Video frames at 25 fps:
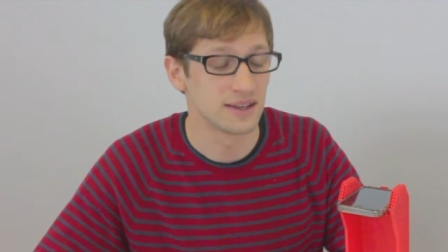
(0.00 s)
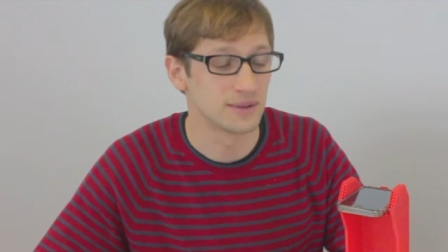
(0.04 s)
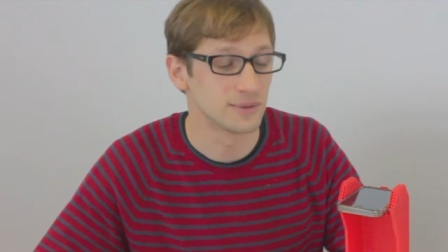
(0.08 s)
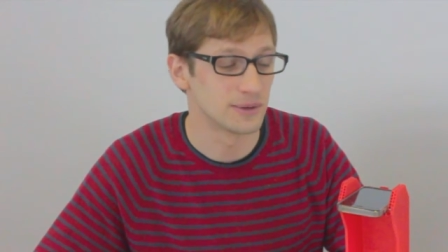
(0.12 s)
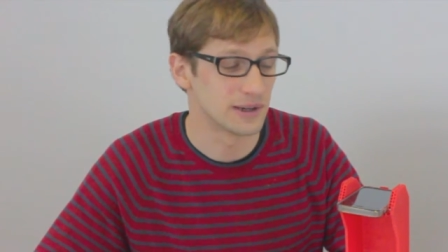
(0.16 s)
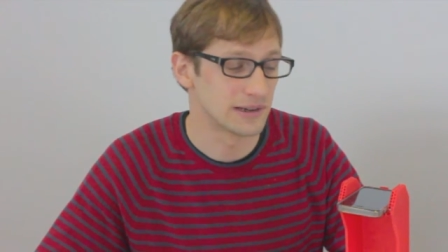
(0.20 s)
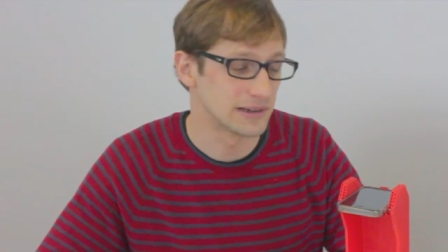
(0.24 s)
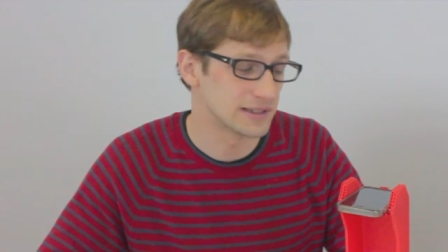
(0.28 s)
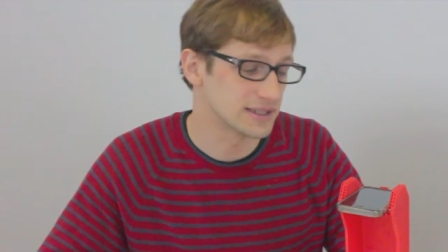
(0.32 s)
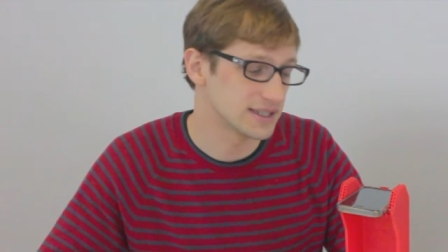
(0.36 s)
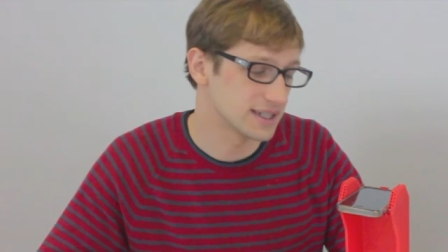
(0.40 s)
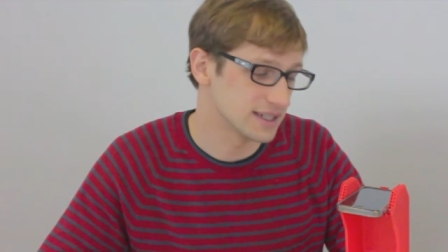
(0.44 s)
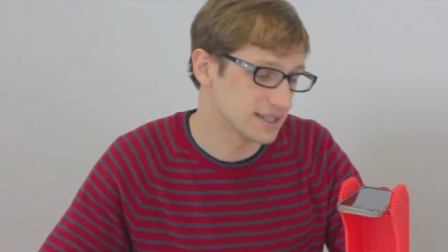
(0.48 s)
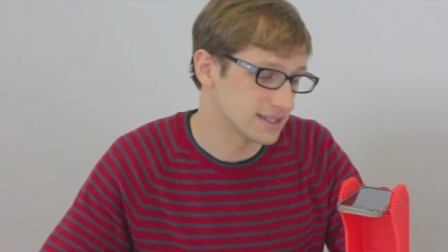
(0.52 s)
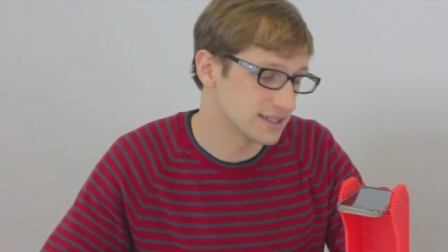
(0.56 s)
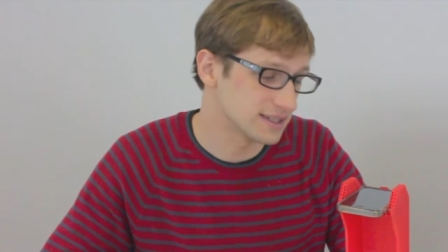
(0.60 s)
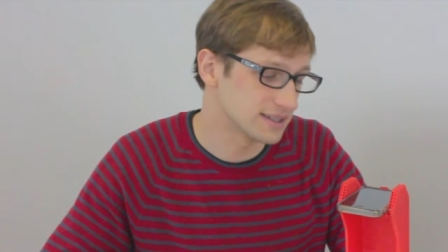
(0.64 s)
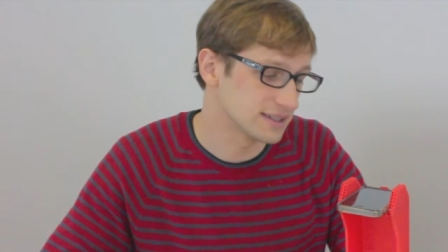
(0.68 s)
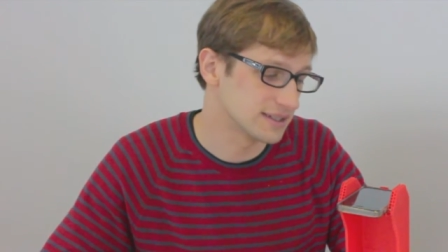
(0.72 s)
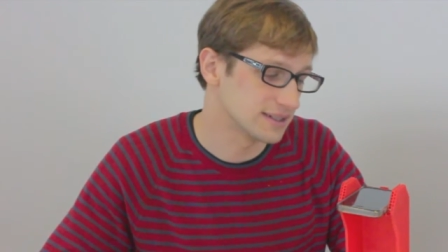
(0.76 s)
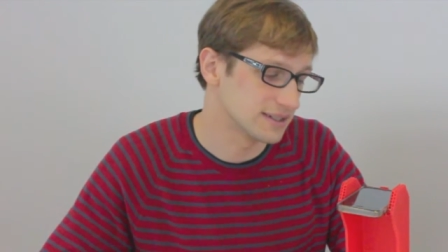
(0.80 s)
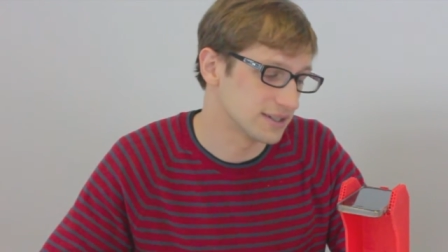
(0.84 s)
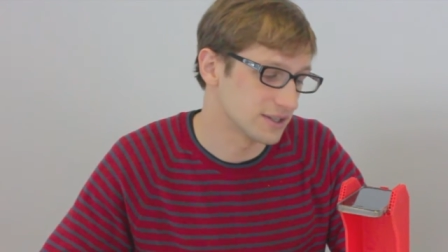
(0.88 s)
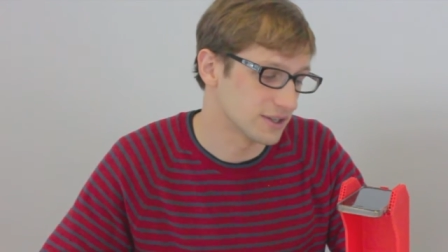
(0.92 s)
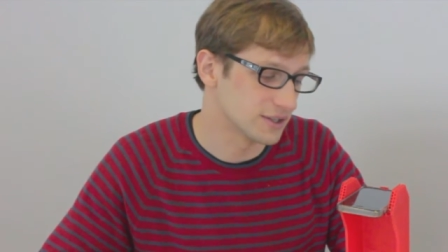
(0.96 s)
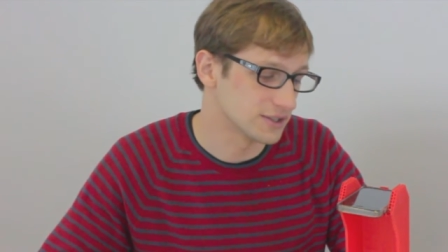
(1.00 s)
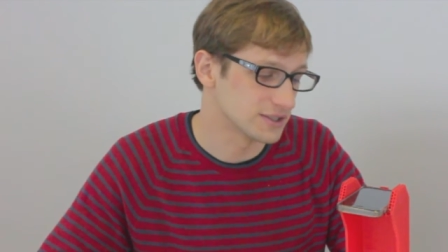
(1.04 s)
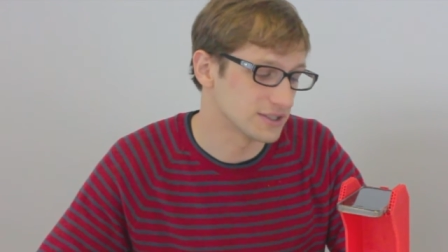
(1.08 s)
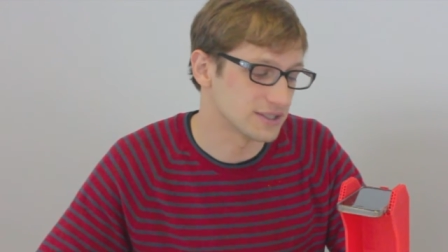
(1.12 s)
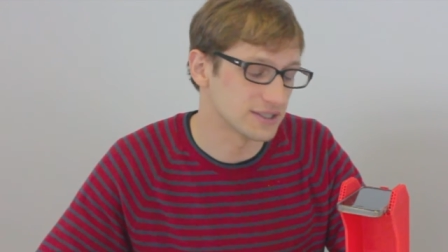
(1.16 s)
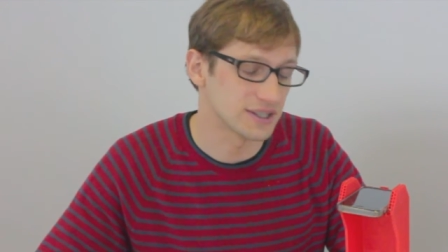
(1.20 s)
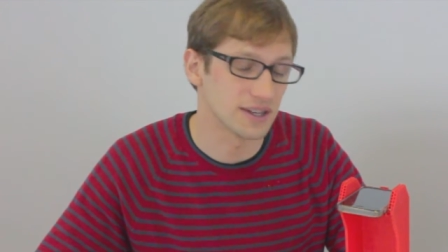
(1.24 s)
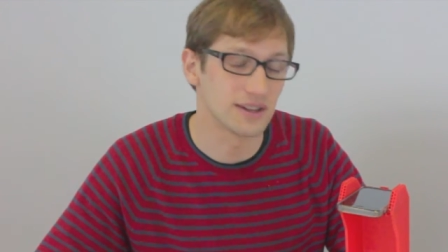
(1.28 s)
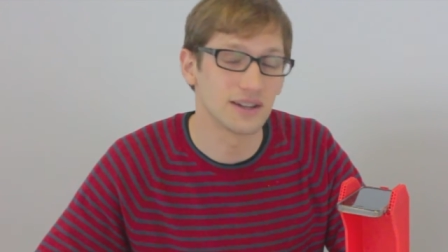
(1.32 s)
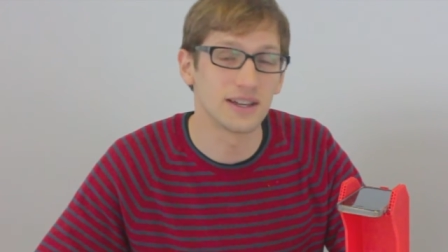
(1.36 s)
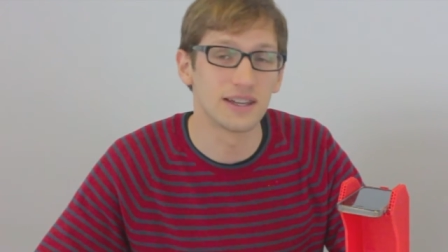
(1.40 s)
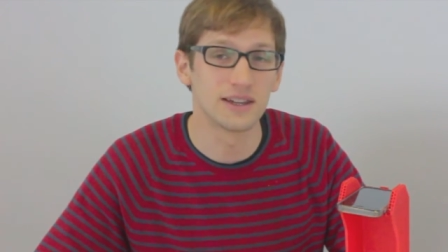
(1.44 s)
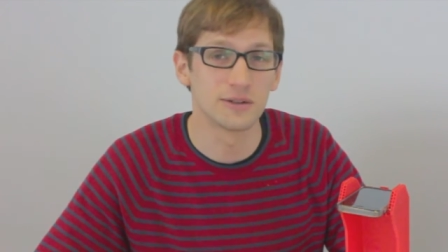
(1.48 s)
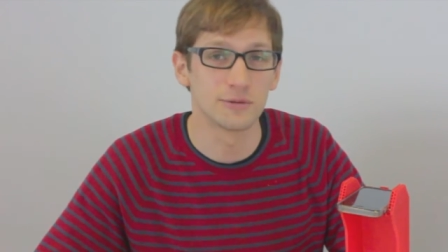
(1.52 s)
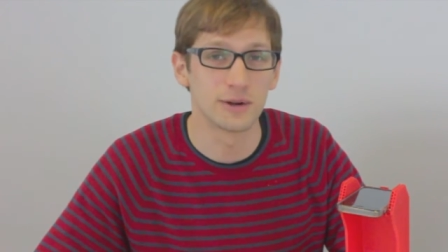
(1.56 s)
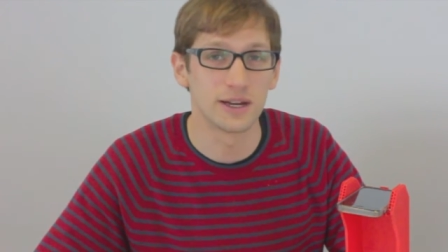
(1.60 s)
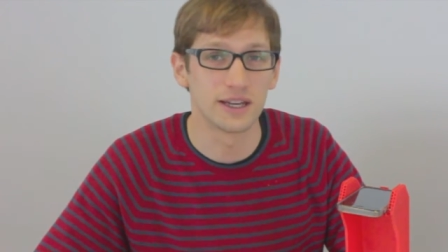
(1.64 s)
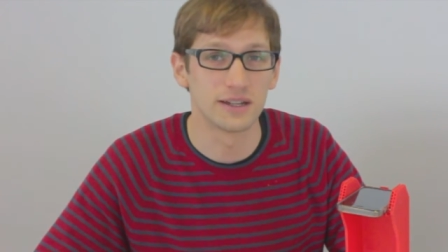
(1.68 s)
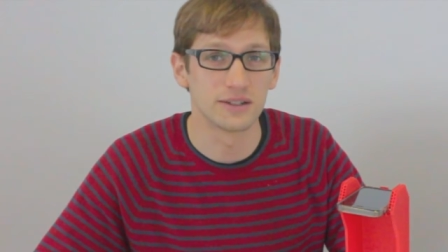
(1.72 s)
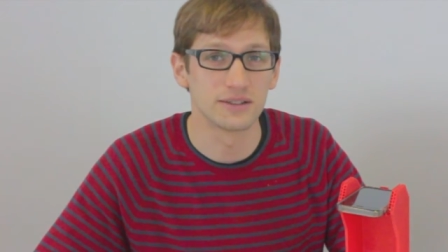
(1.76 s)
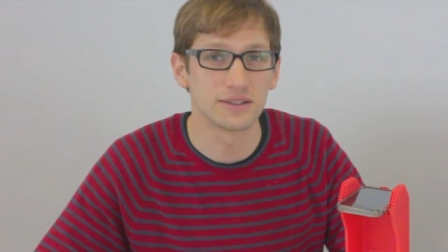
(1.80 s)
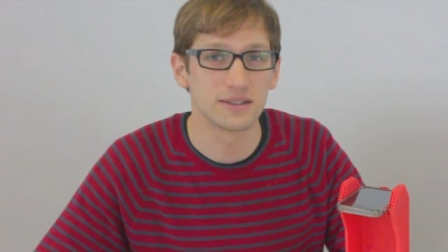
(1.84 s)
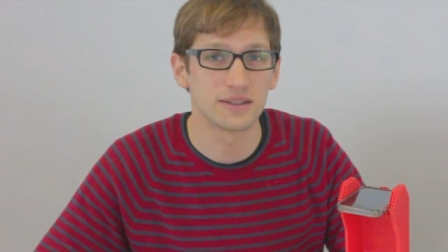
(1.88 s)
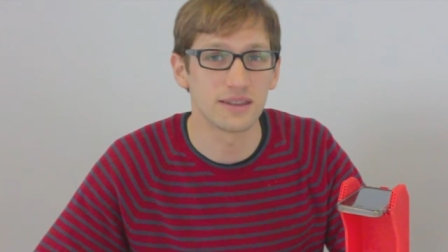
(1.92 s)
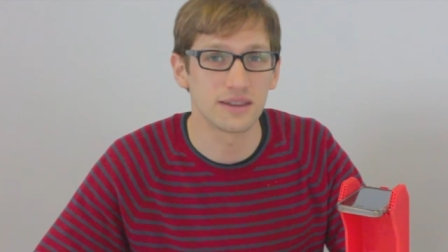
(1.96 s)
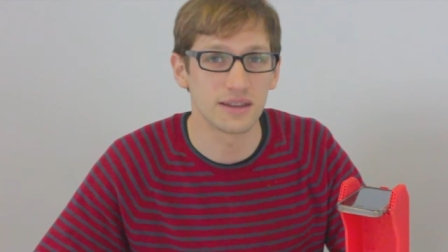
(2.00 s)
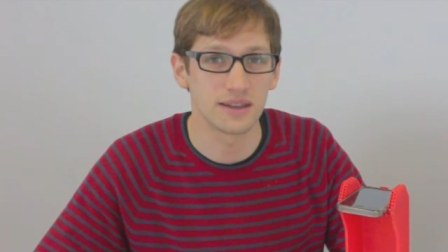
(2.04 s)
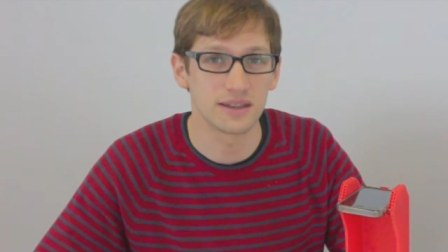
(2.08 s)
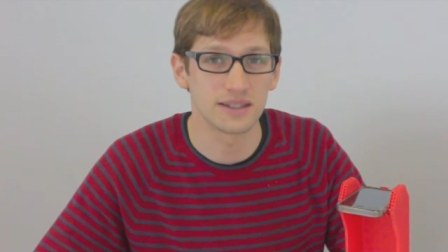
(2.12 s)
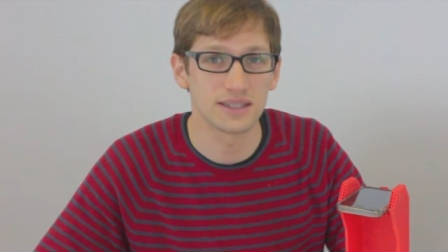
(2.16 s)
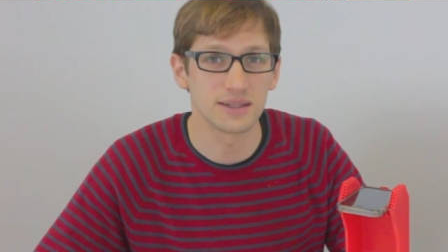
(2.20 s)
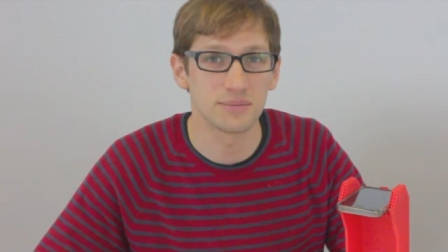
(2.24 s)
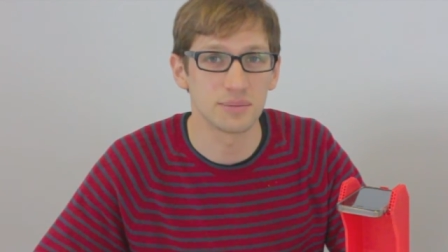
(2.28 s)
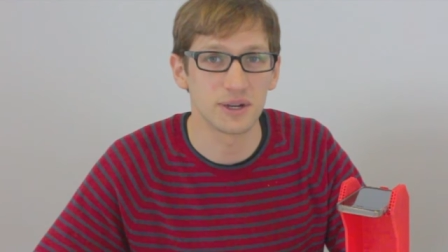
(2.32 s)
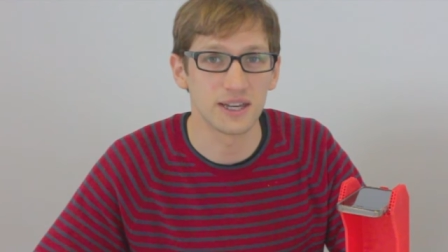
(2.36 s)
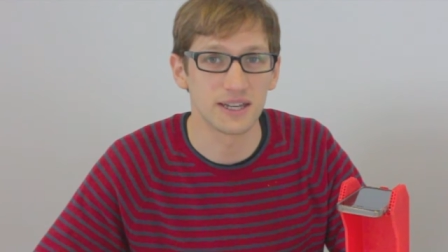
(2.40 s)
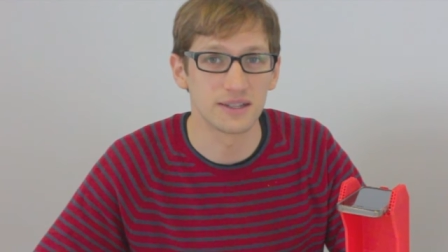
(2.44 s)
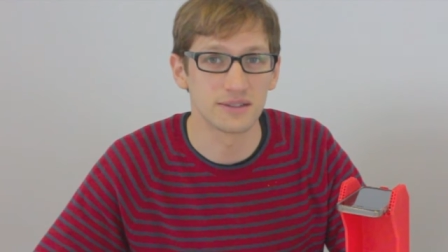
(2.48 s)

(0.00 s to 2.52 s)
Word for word: whereas this costs only around £30.